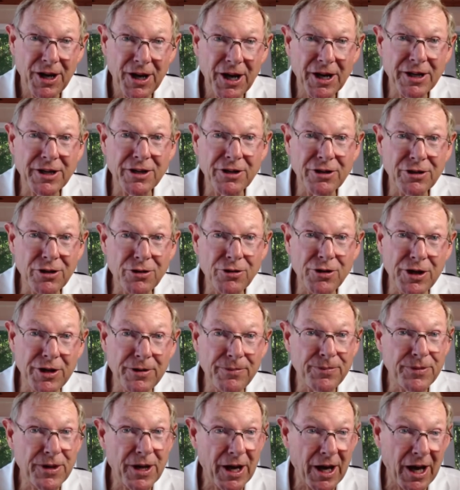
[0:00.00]
I concluded
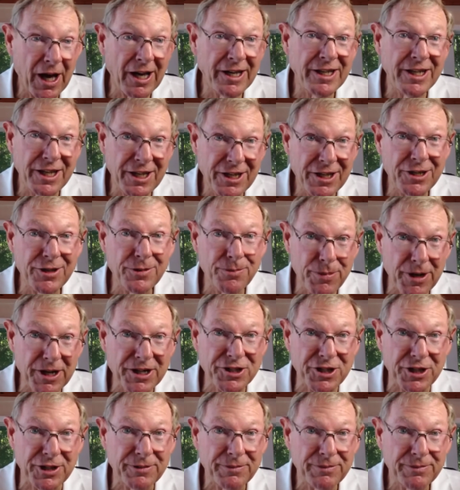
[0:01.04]
I needed a budget.